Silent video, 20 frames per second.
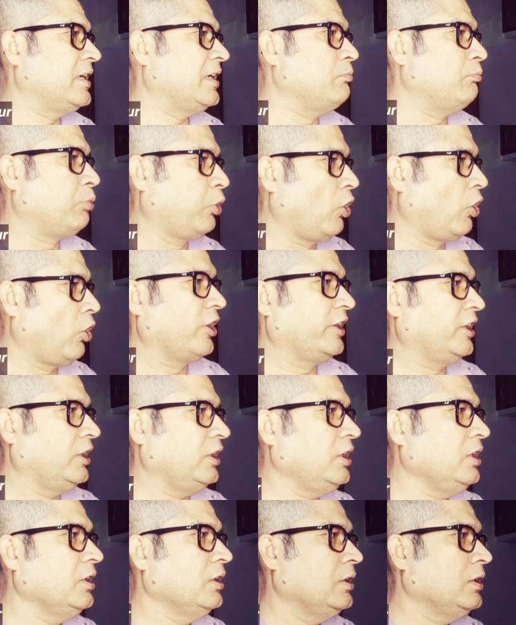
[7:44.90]

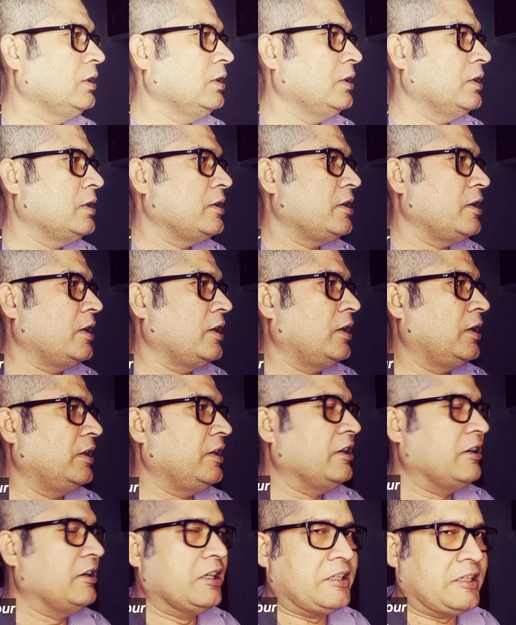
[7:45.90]
employee
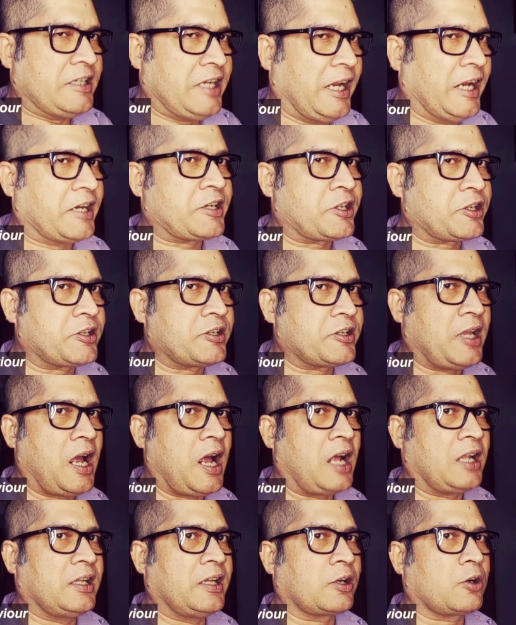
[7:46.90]
irritates the
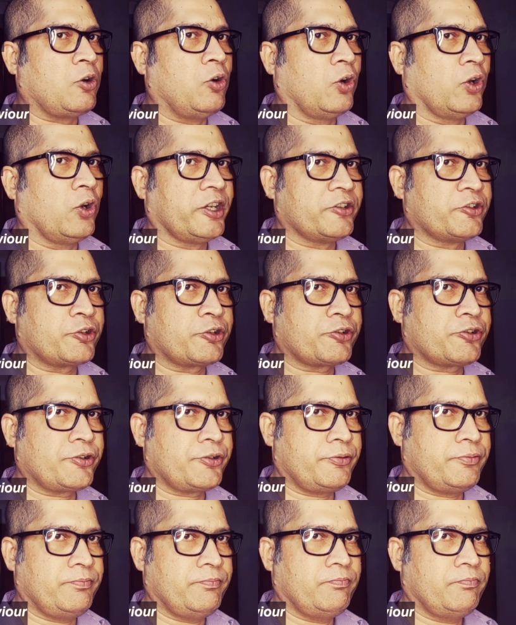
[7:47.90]
other
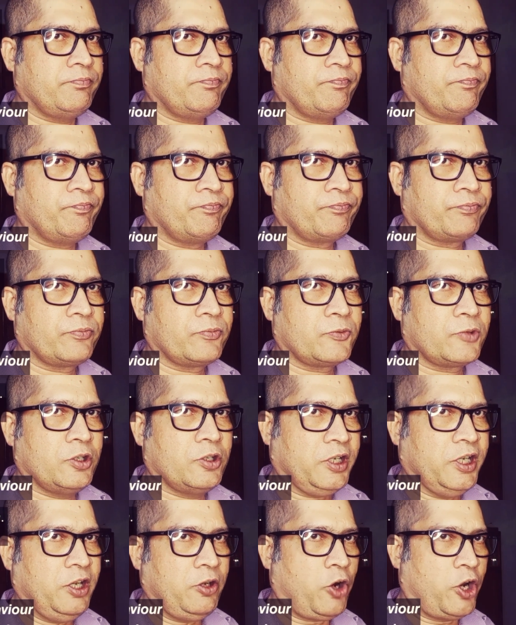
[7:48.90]
colleagues.
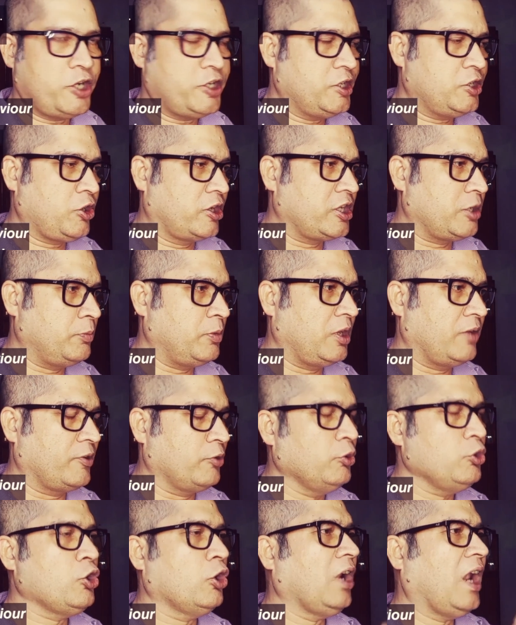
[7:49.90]
Okay, hoity-toity
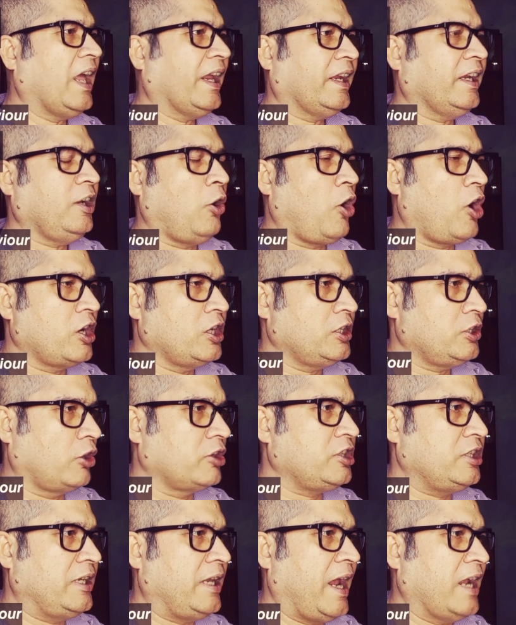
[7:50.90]
behavior. We don't like any
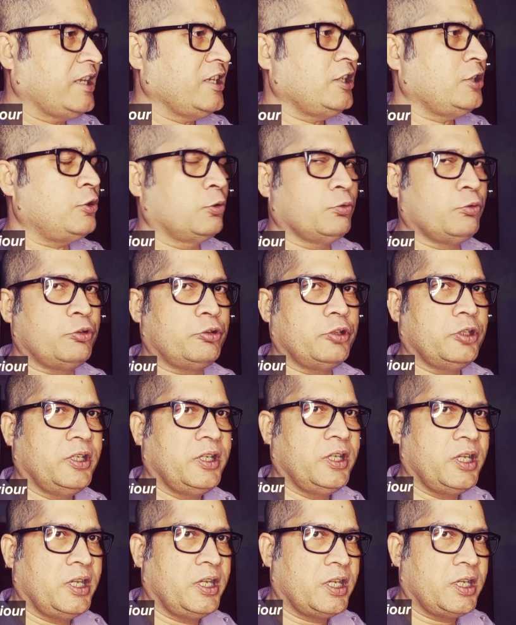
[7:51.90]
hoity-toity attitude.
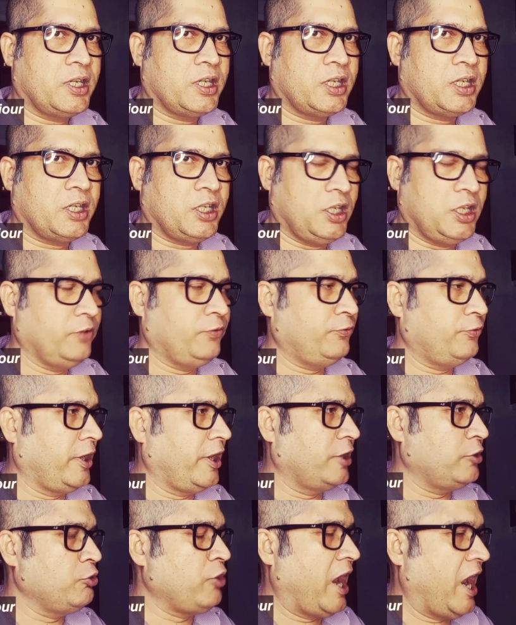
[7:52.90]
If
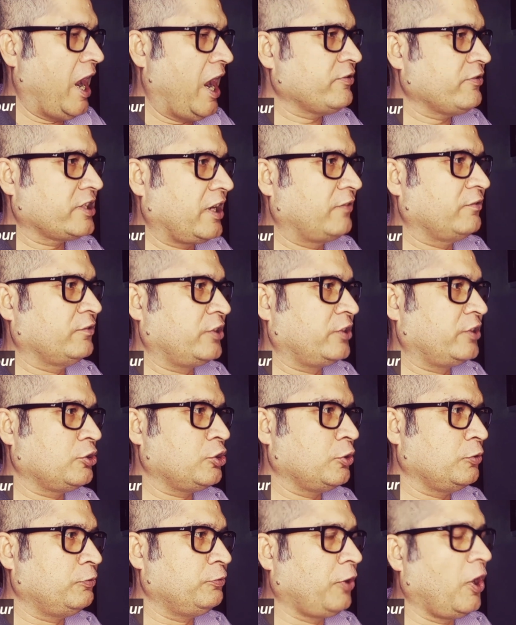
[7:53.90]
you have
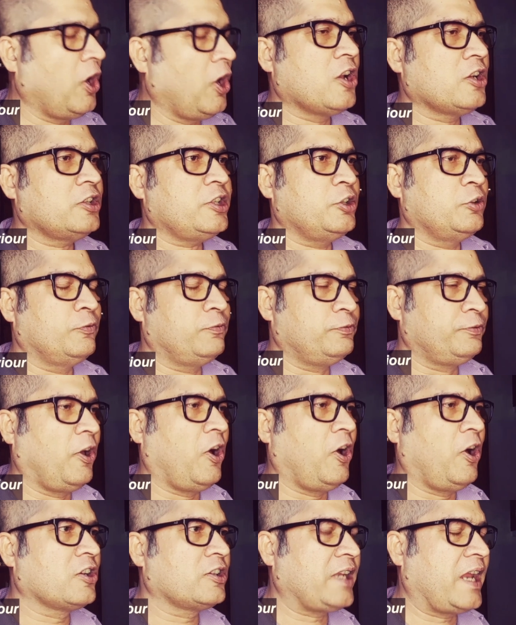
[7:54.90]
something to flaunt, you
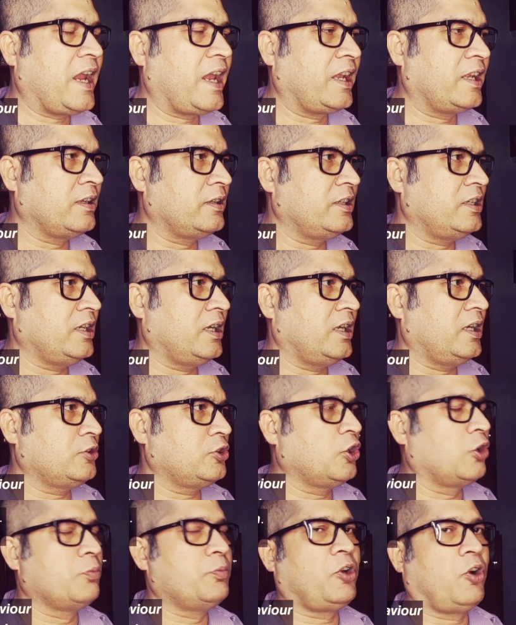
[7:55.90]
flaunt, and
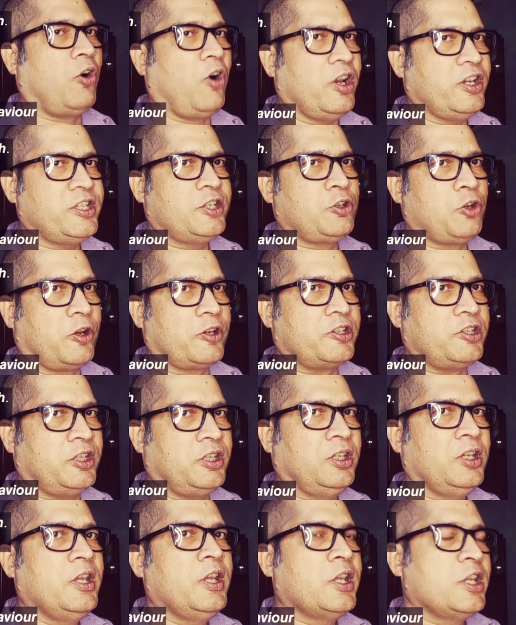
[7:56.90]
don't be
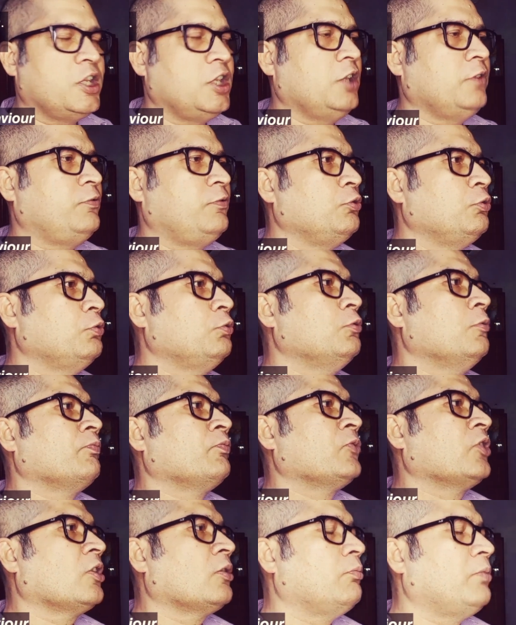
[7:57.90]
hoity-toity. If you
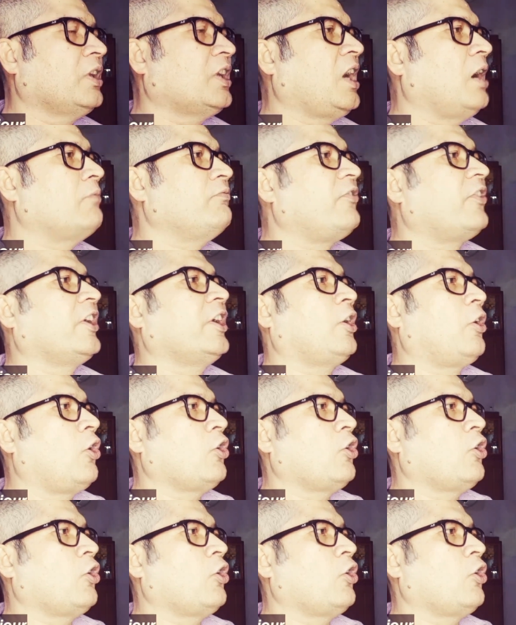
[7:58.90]
become very